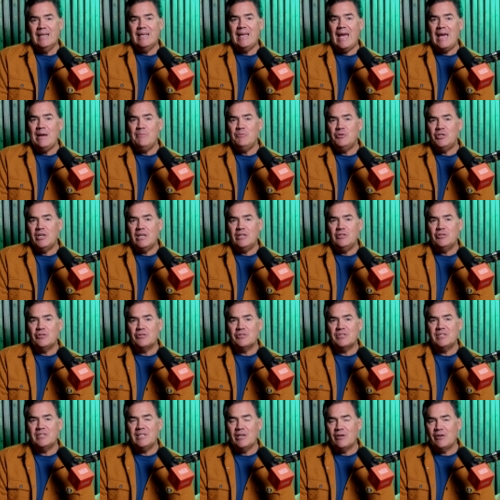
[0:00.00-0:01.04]
Game
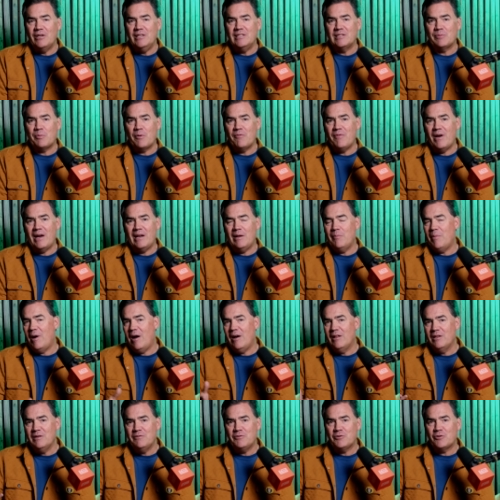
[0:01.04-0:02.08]
Changer series provided by
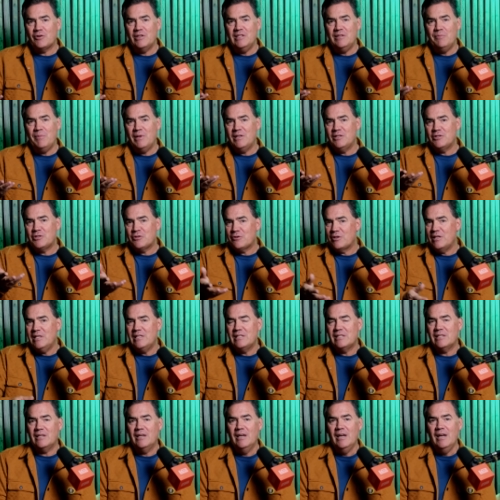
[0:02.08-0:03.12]
Olive Tree
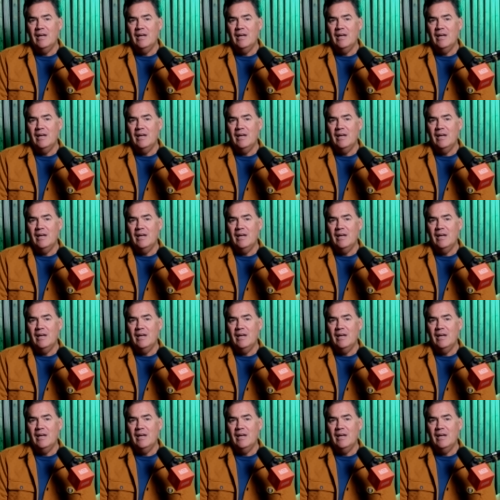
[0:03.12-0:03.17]
Ministries, a,